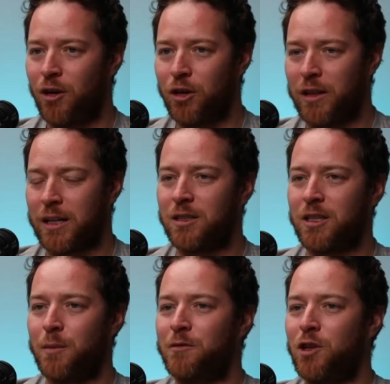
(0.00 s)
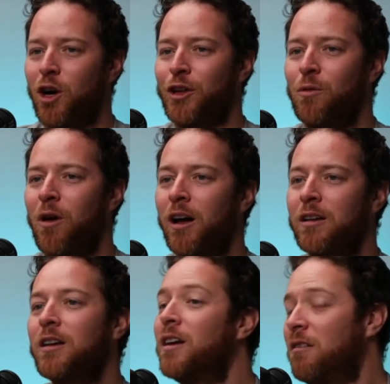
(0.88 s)
that's the type of dog you
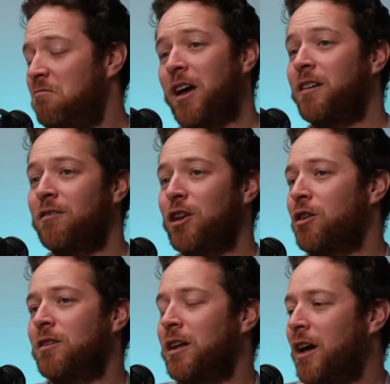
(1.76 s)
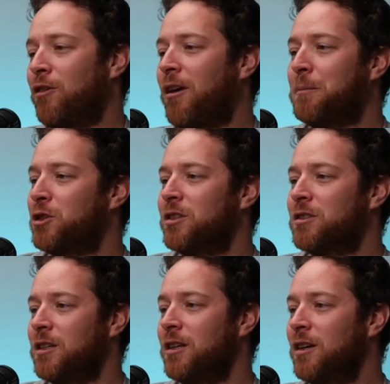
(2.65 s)
want, then the only other option
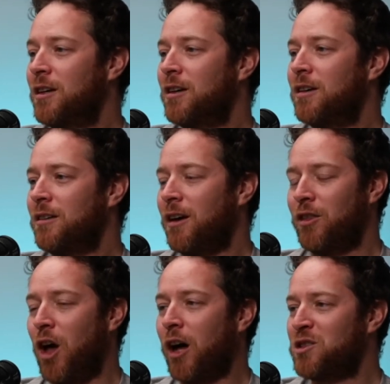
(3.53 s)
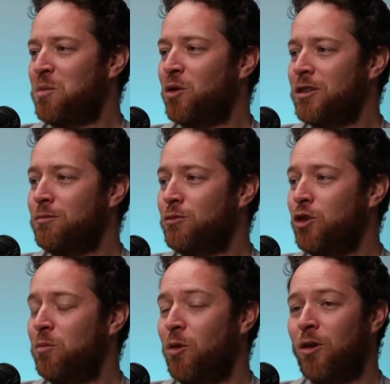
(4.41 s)
is the non-sporting
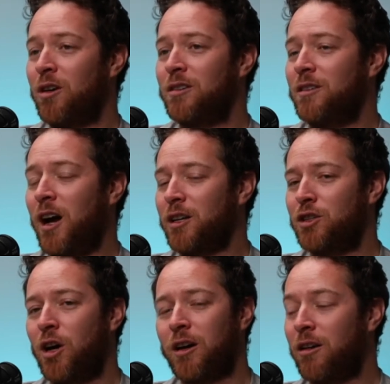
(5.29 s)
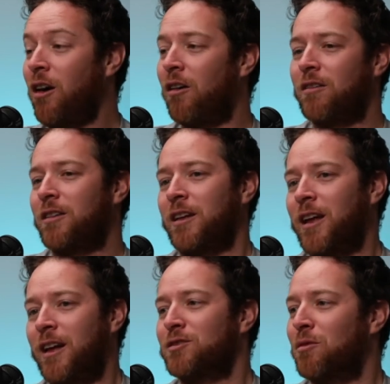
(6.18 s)
group or not a dog at all, I
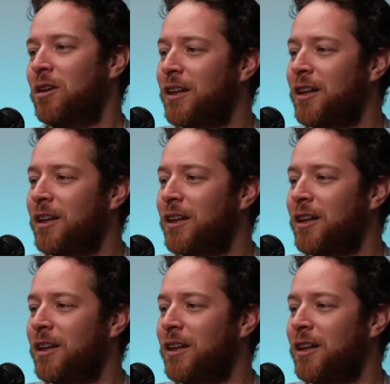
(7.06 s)
guess, really.